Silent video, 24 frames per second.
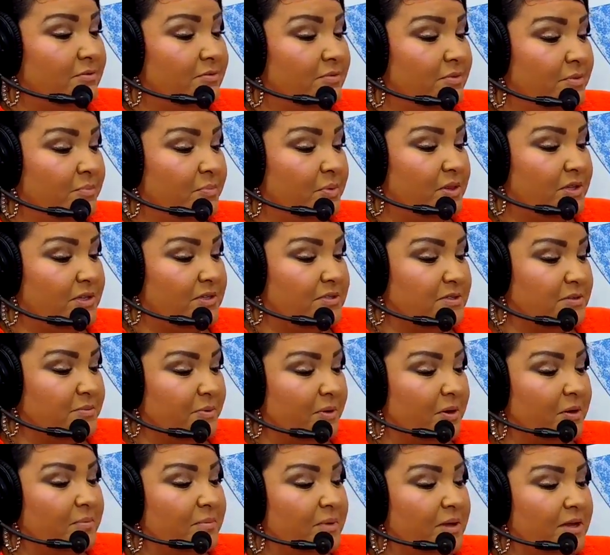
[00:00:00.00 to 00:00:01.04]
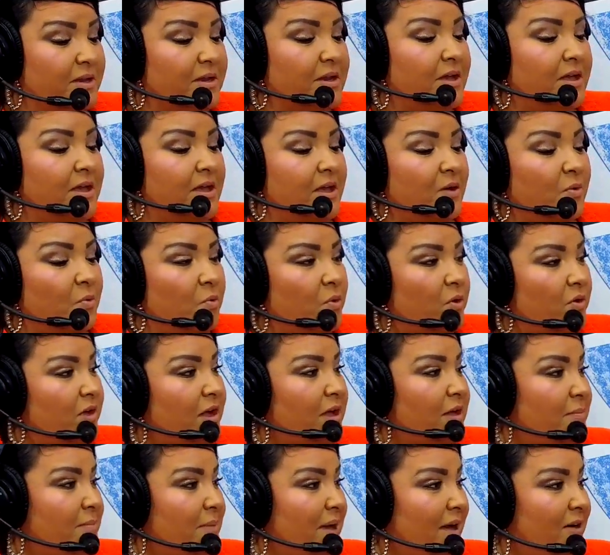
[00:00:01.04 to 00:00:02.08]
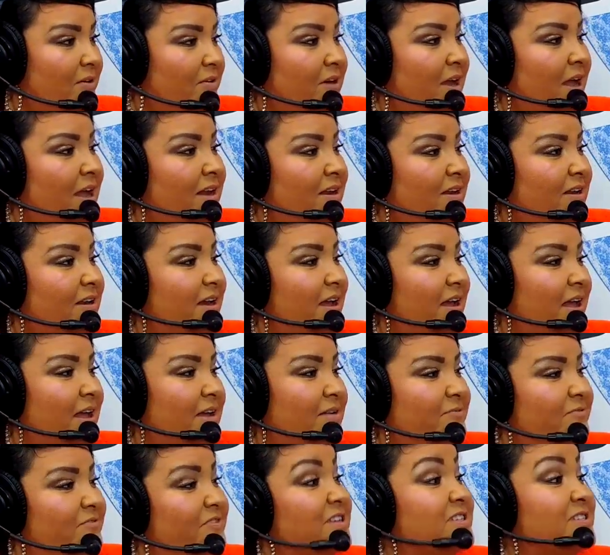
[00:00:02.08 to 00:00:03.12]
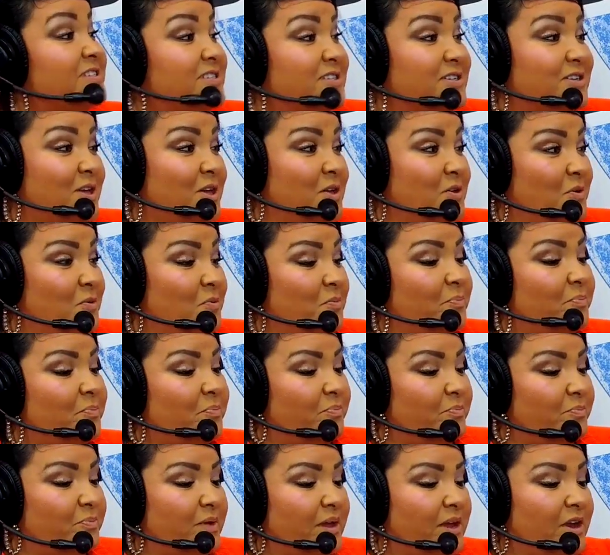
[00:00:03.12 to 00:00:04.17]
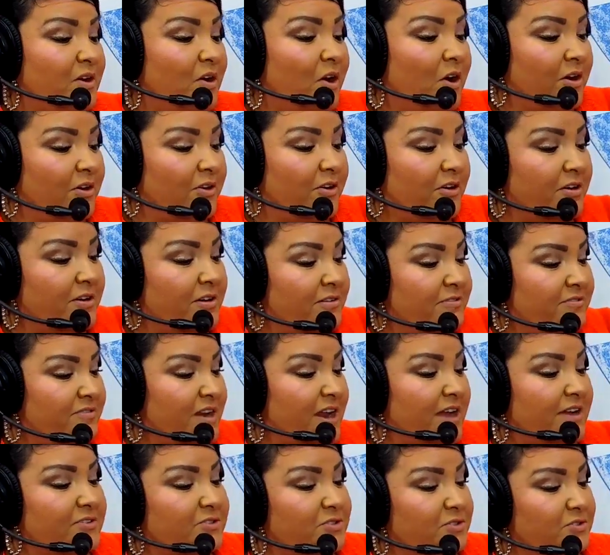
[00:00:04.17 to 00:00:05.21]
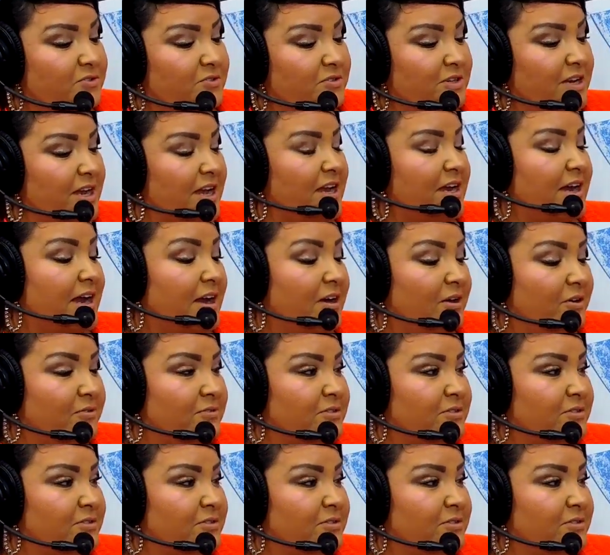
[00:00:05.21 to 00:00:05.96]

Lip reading: the police department will come out and visit you in honor of National Night Out.